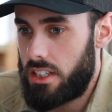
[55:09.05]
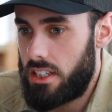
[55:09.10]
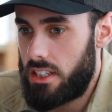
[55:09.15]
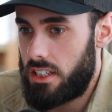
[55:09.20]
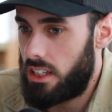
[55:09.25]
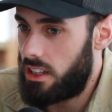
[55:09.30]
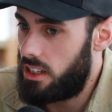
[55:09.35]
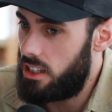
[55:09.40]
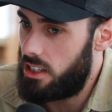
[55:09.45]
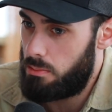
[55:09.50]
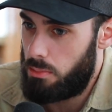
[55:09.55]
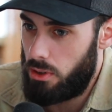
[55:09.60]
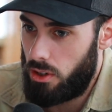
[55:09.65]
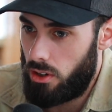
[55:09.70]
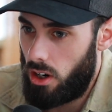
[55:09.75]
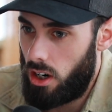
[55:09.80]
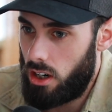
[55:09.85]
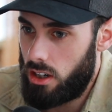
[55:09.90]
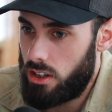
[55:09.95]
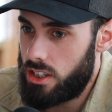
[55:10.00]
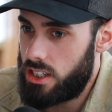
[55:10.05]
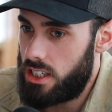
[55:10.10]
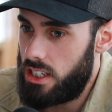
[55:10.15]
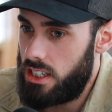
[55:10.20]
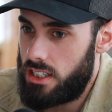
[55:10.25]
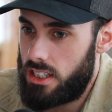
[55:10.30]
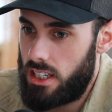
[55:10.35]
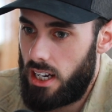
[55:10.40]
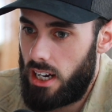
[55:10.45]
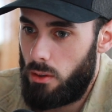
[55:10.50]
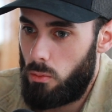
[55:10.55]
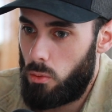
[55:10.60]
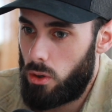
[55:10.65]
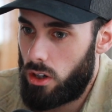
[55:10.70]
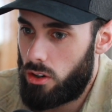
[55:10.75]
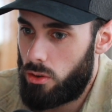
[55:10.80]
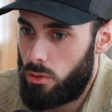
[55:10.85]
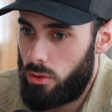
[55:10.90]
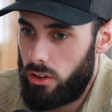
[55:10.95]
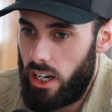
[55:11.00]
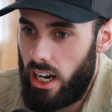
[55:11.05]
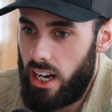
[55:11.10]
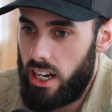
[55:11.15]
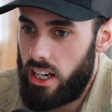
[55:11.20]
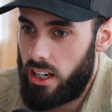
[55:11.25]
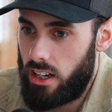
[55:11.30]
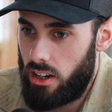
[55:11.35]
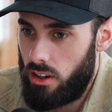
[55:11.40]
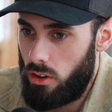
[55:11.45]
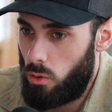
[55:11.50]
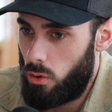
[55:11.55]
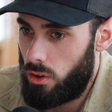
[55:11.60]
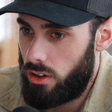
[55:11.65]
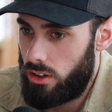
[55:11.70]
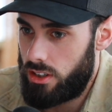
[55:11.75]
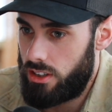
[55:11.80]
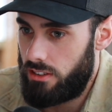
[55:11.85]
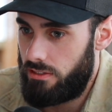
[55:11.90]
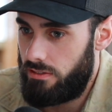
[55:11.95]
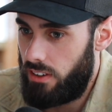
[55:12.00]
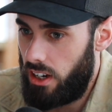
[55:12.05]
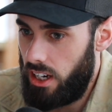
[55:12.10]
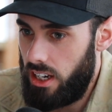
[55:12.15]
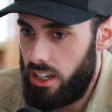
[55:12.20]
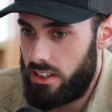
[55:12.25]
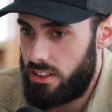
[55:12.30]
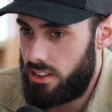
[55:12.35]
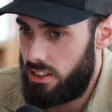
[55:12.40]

it's like these bureaucracies that were created in order to fight,